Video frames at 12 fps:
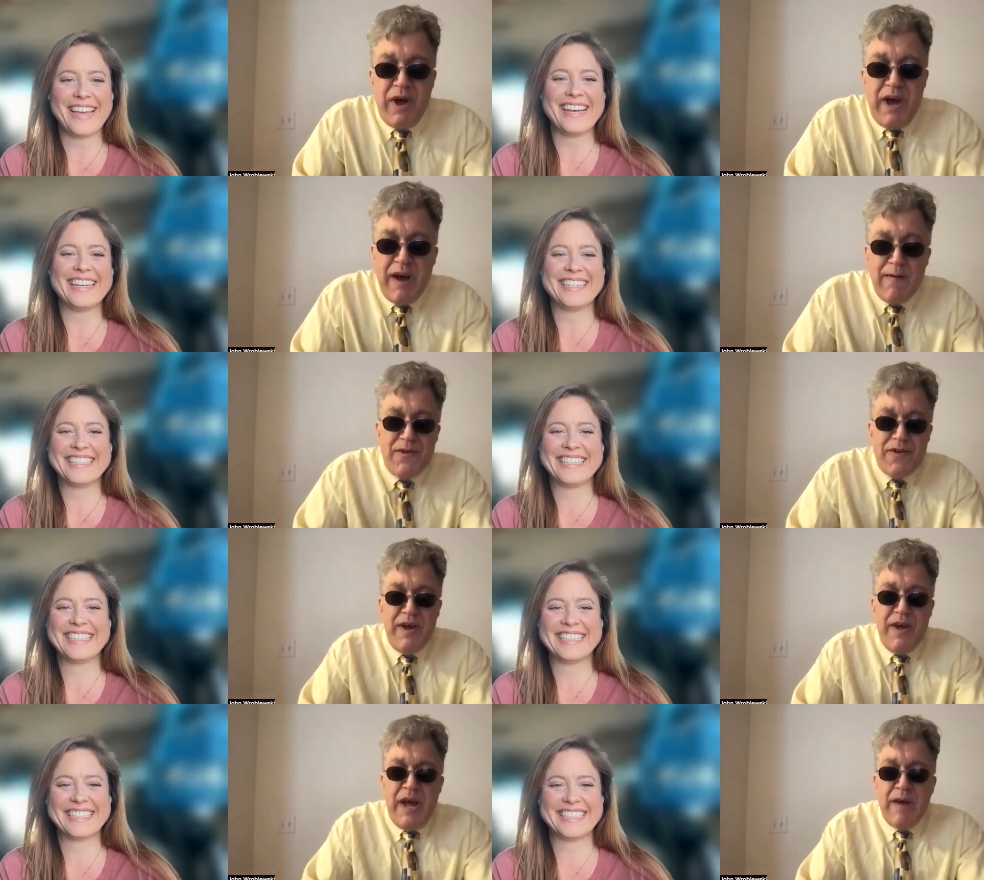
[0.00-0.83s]
Speaker 1: after,
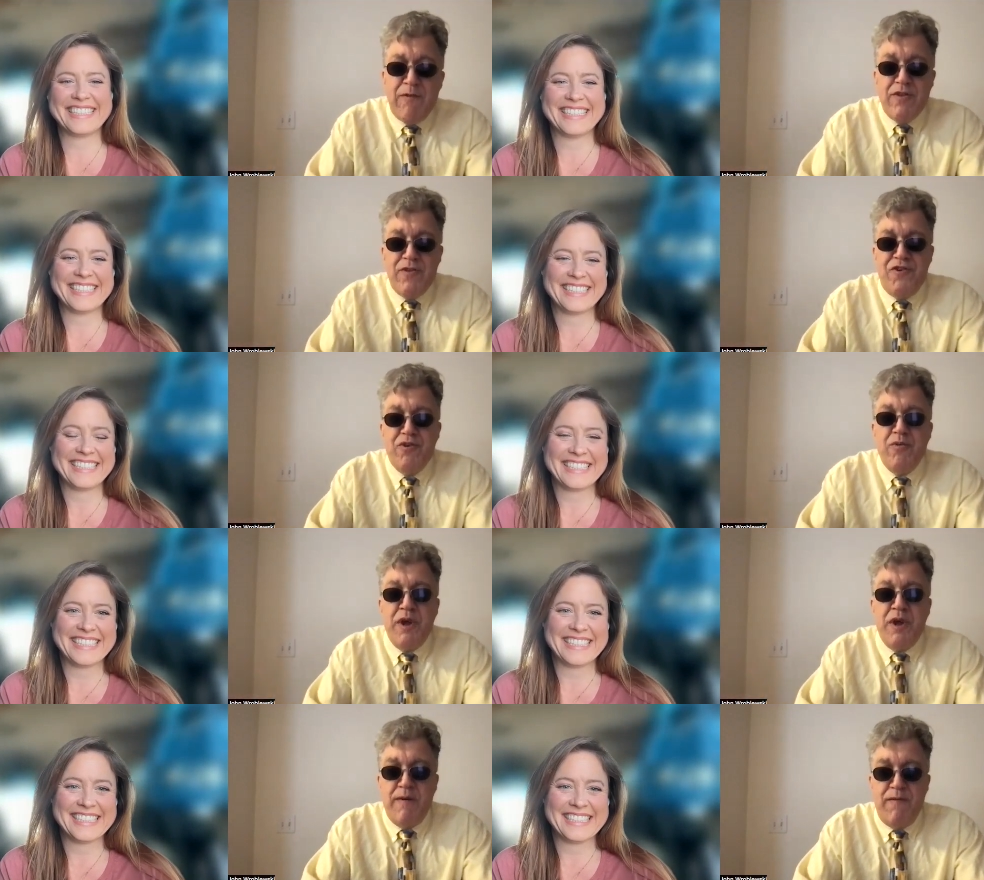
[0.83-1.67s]
after the show
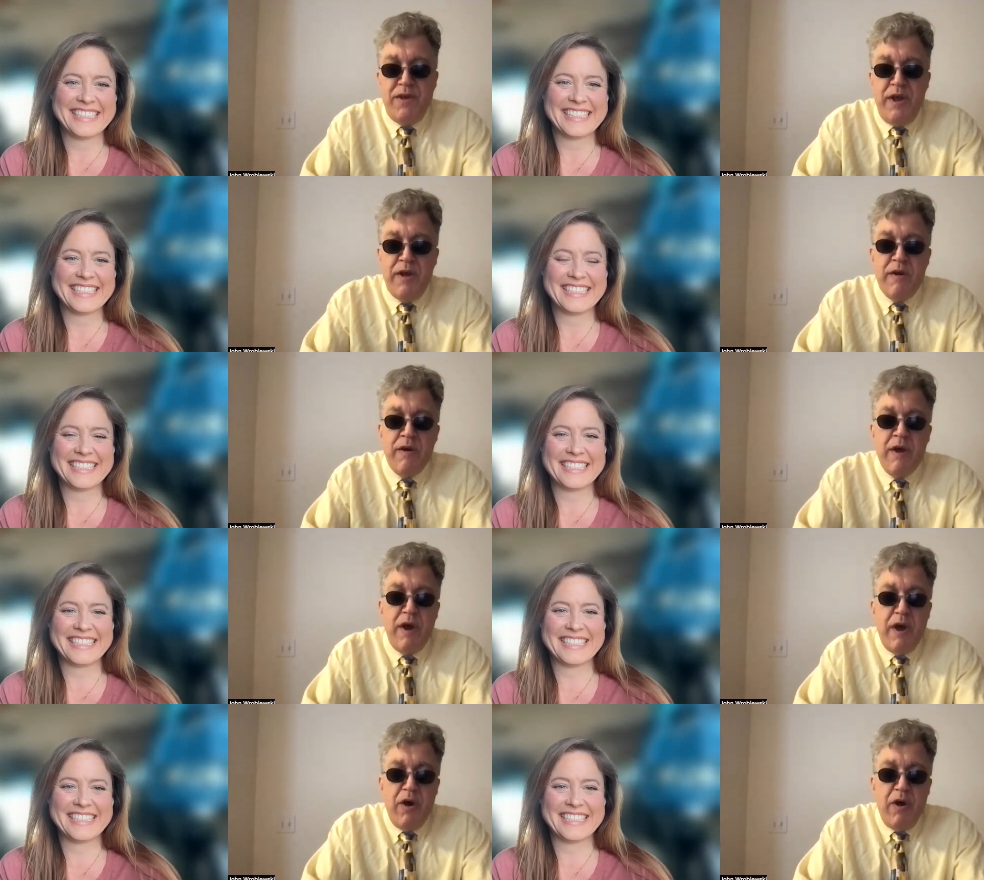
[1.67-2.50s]
went off the
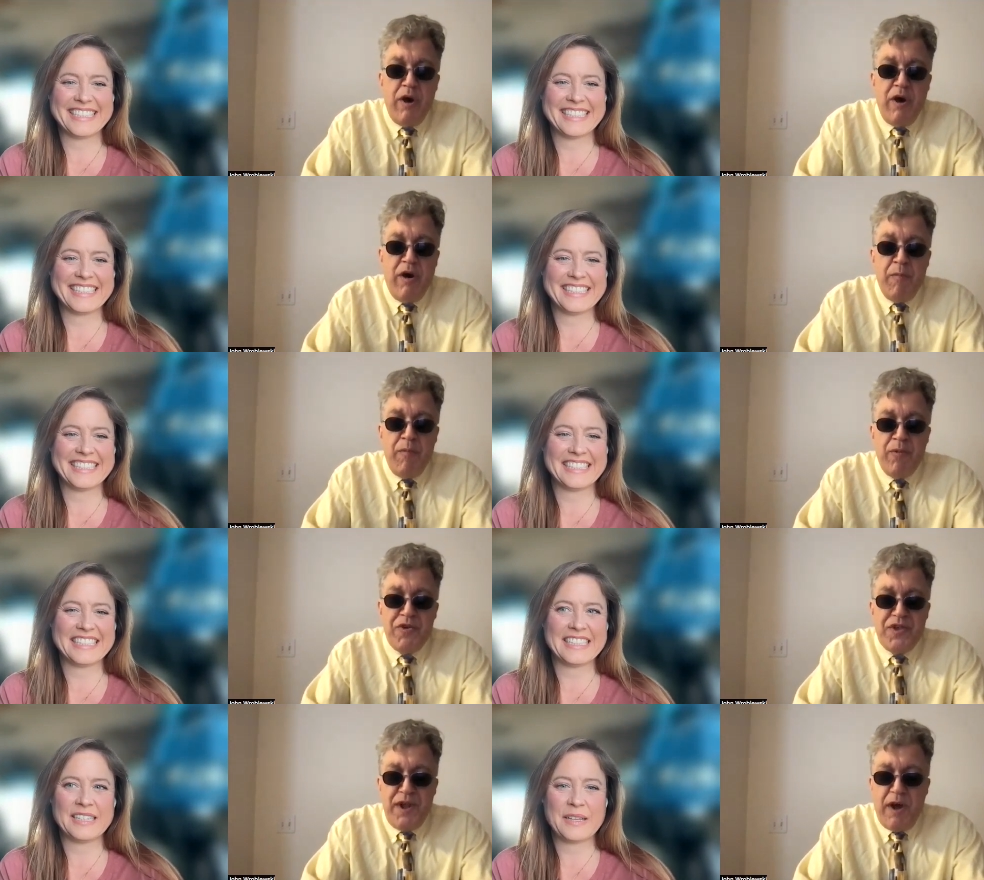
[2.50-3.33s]
air, um,
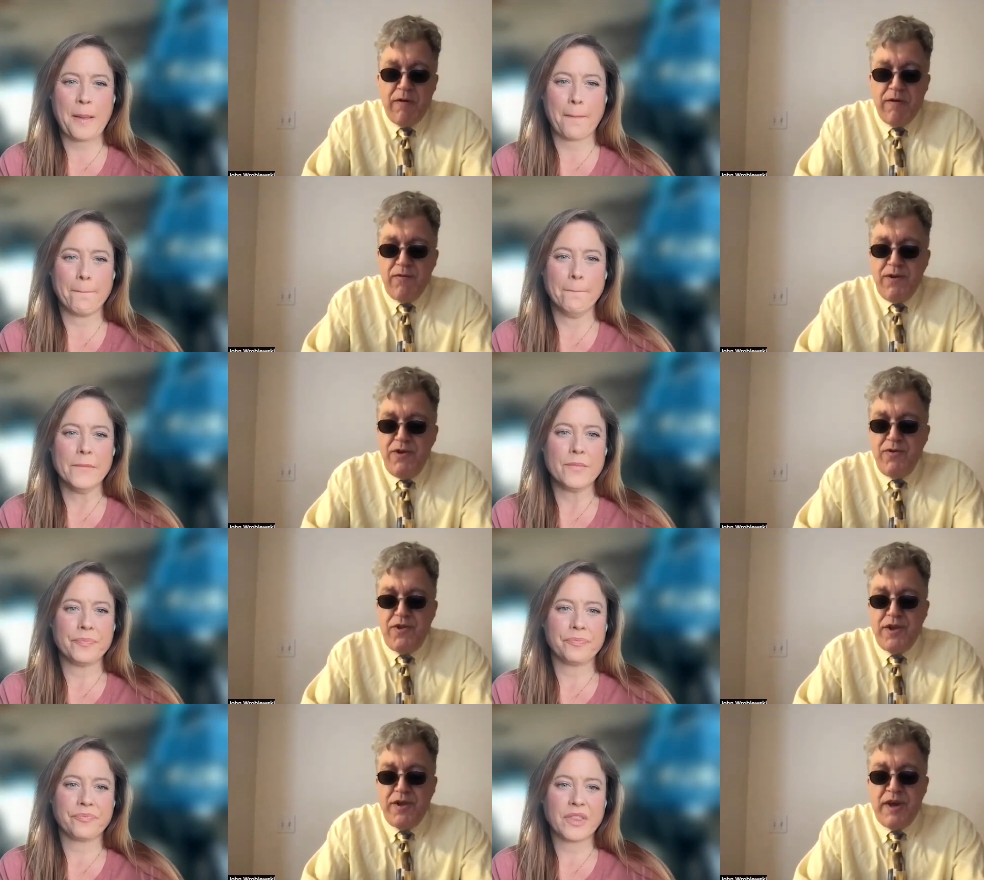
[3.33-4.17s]
was it hard for
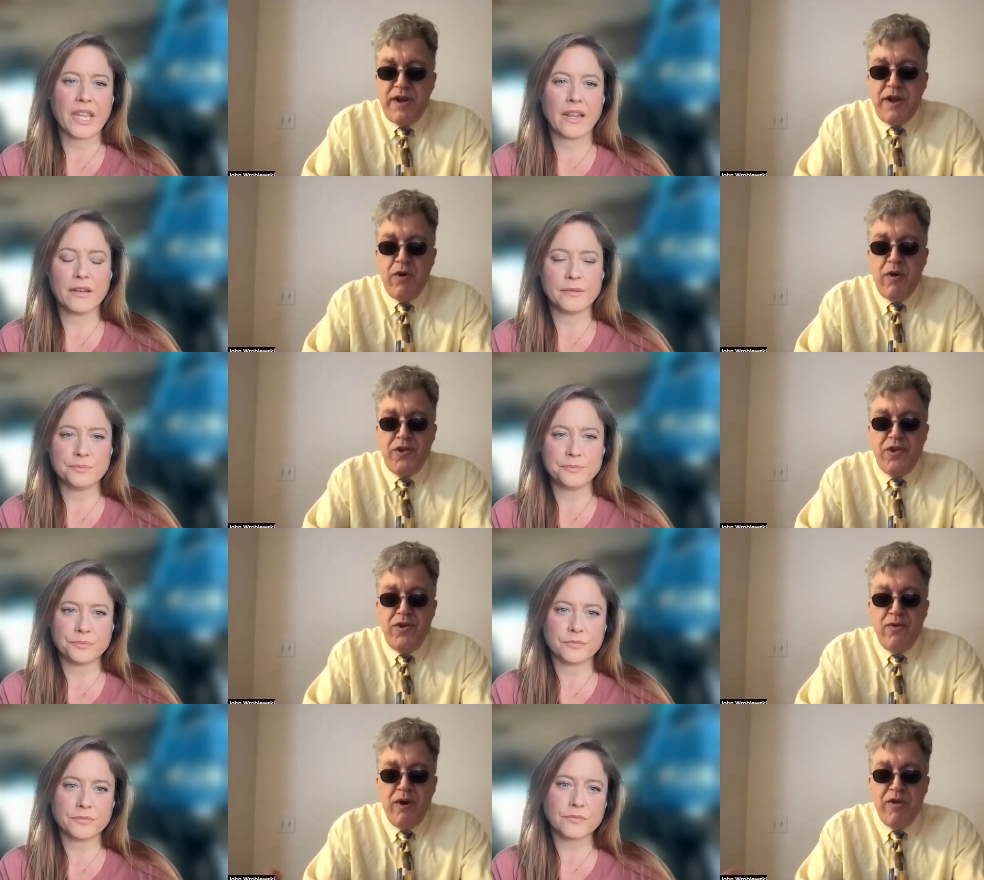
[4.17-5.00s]
you to then go
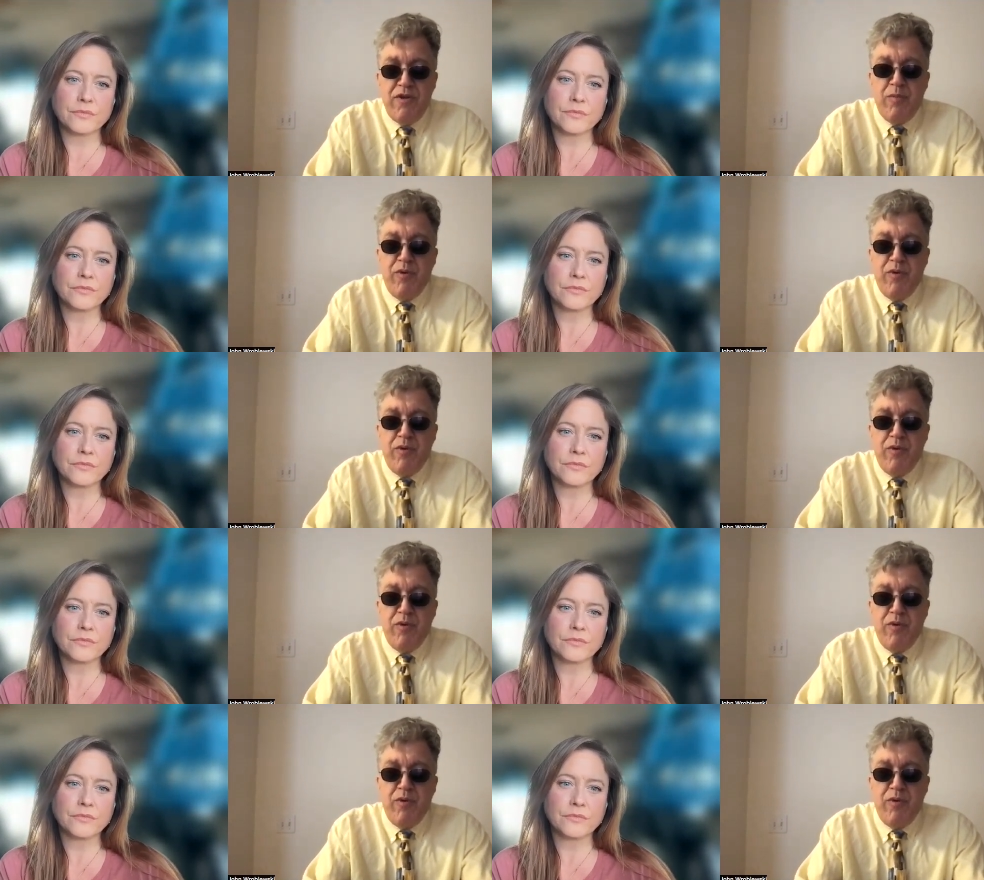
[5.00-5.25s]
to other?